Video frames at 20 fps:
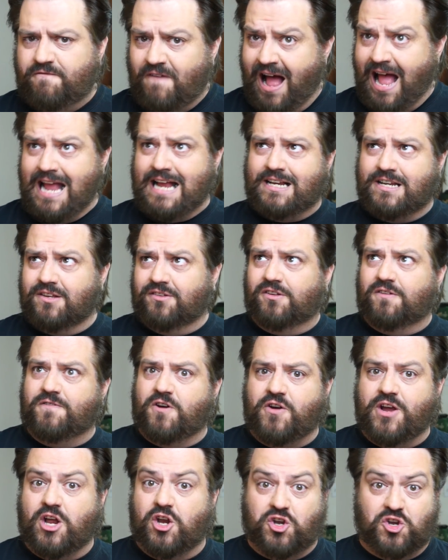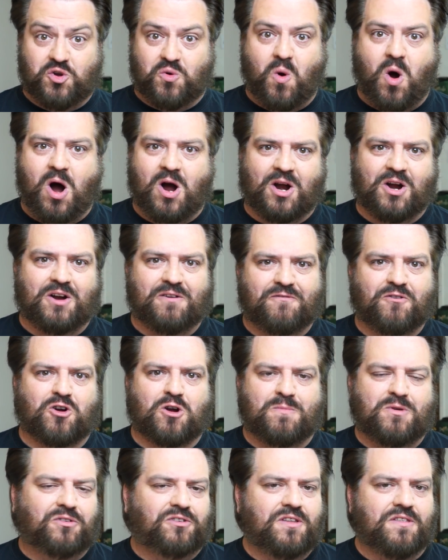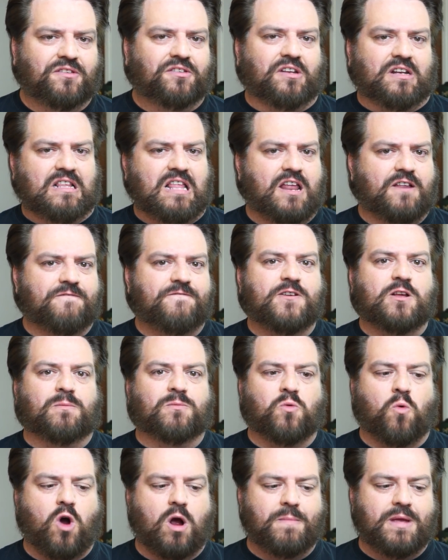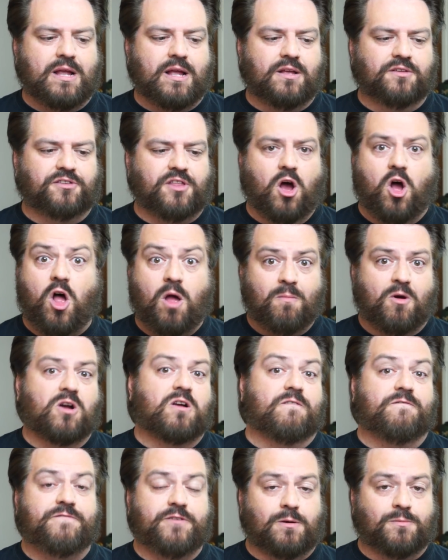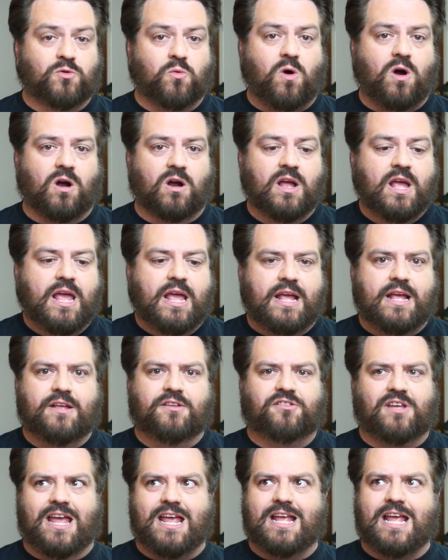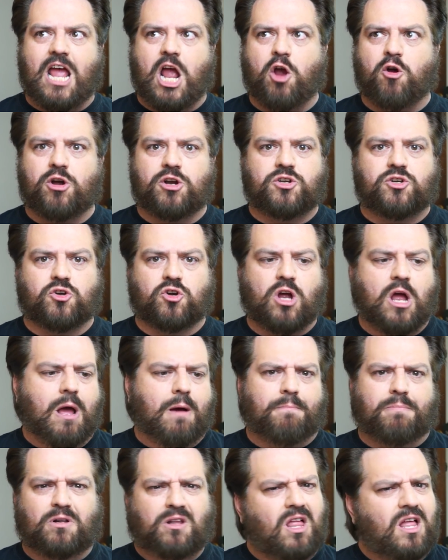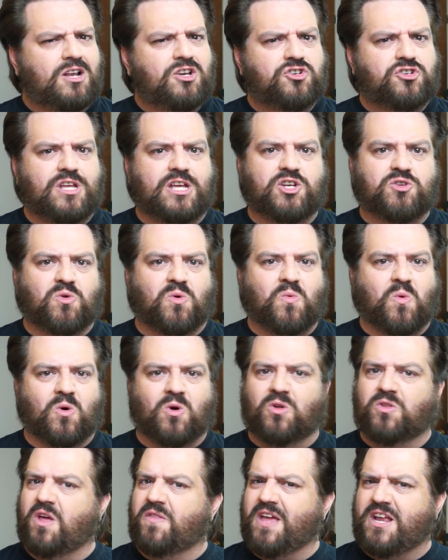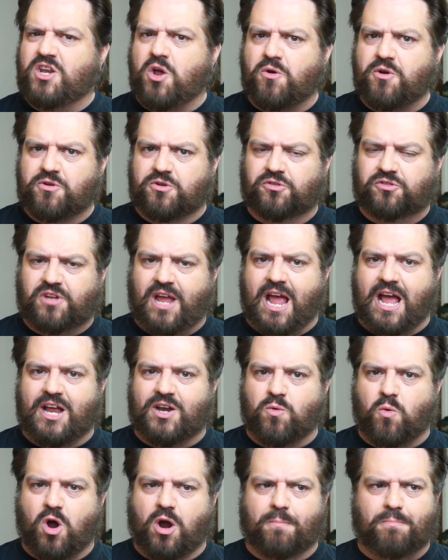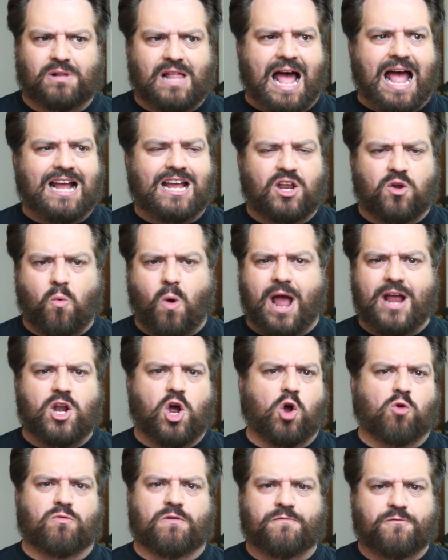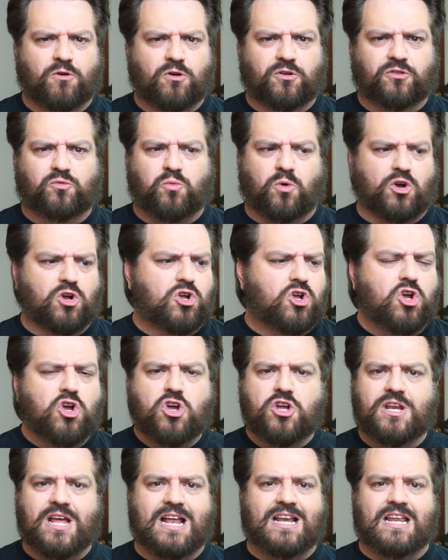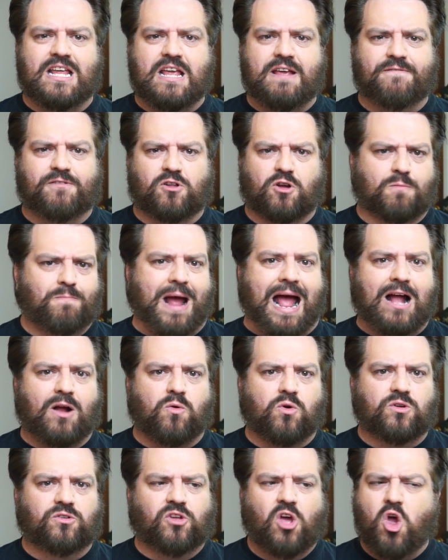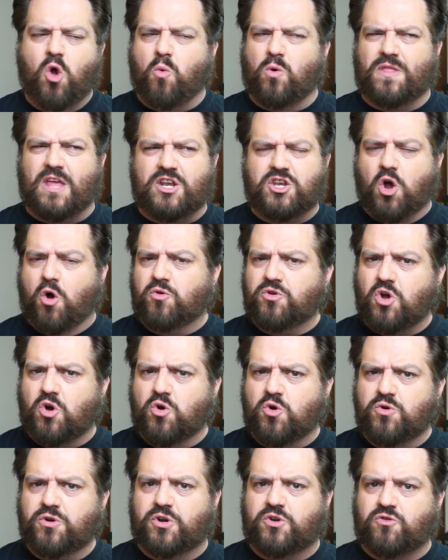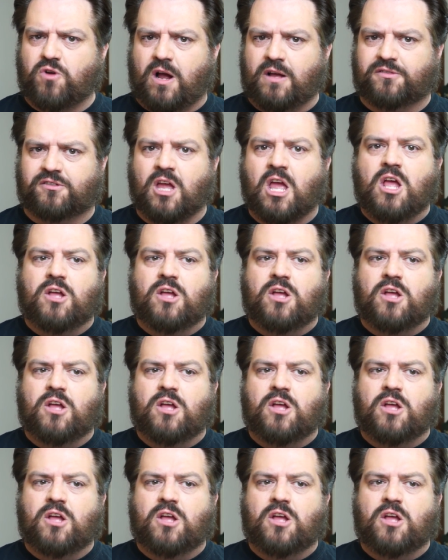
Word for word: Find is a very noir verb. You see this in a lot of film noir because the hallmark of film noir is a character plunged into a world they don't understand, where black and white are reversed, where good and evil are backwards, where they don't know who to trust.